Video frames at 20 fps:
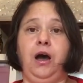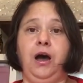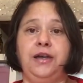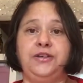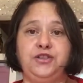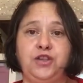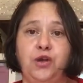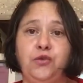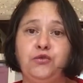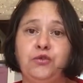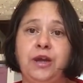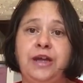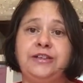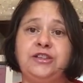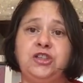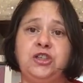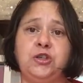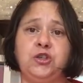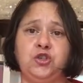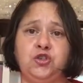I don't
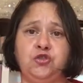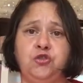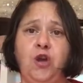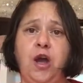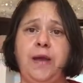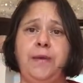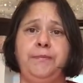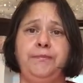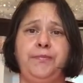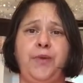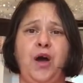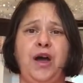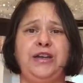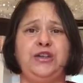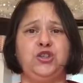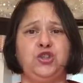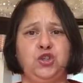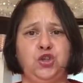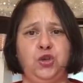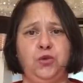like to try and
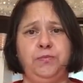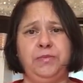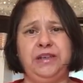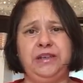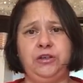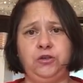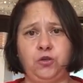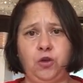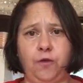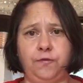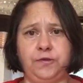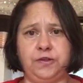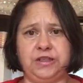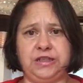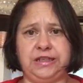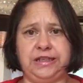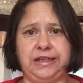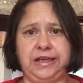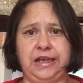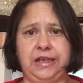buy too many
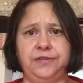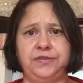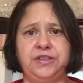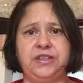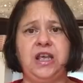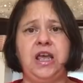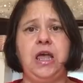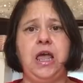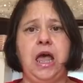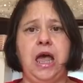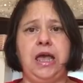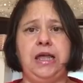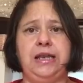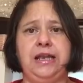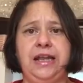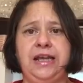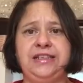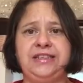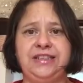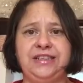novelty gifts
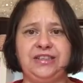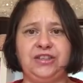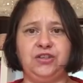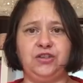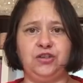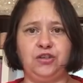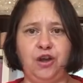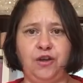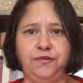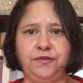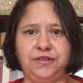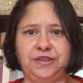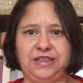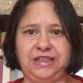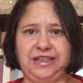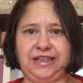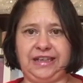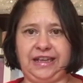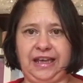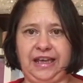unless it's a
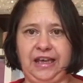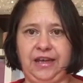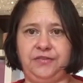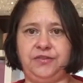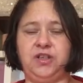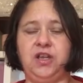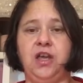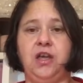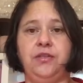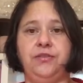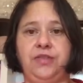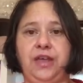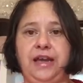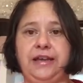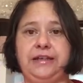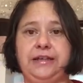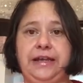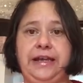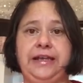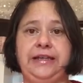novelty gift
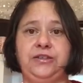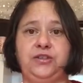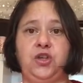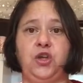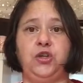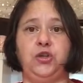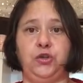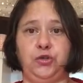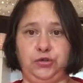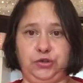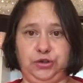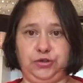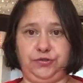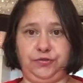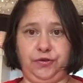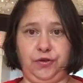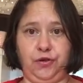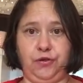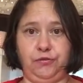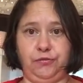that is
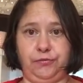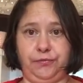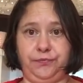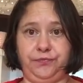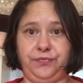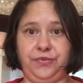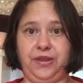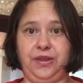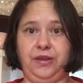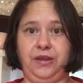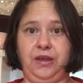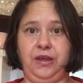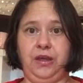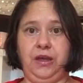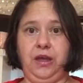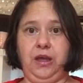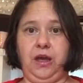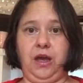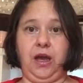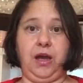useful,
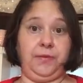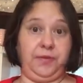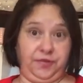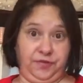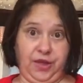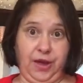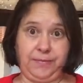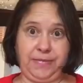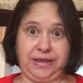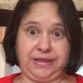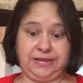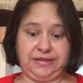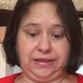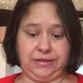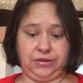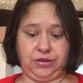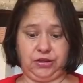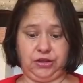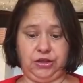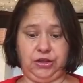if that makes
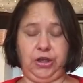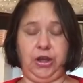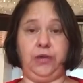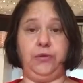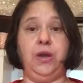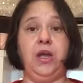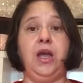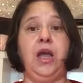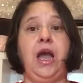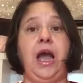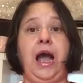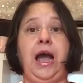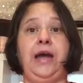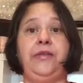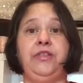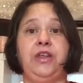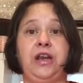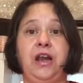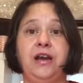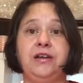sense to you.
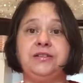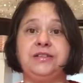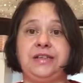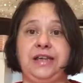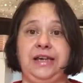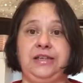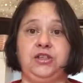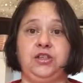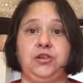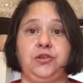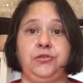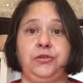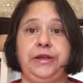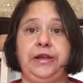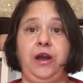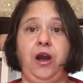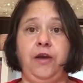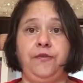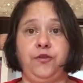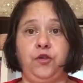And the last
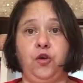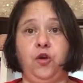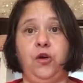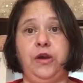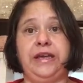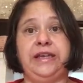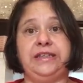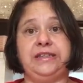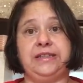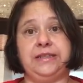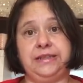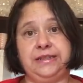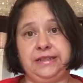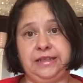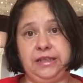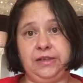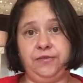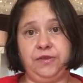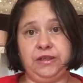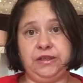category I've got is
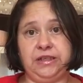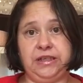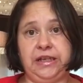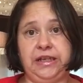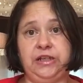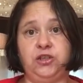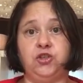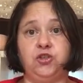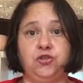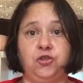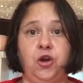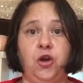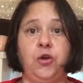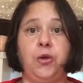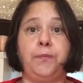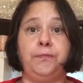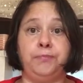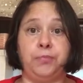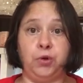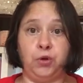DVD
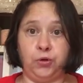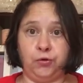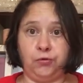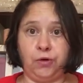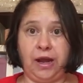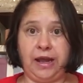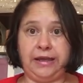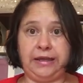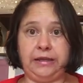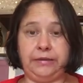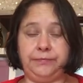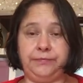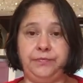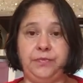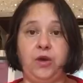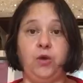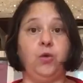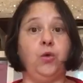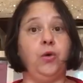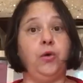stroke Blu-ray
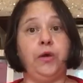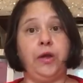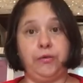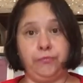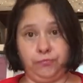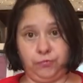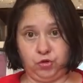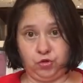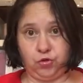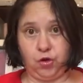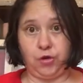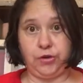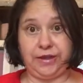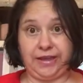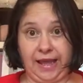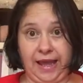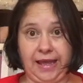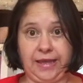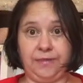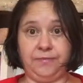stroke
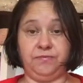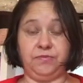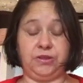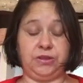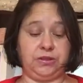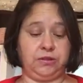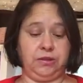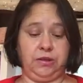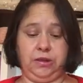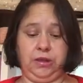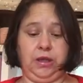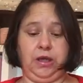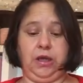games,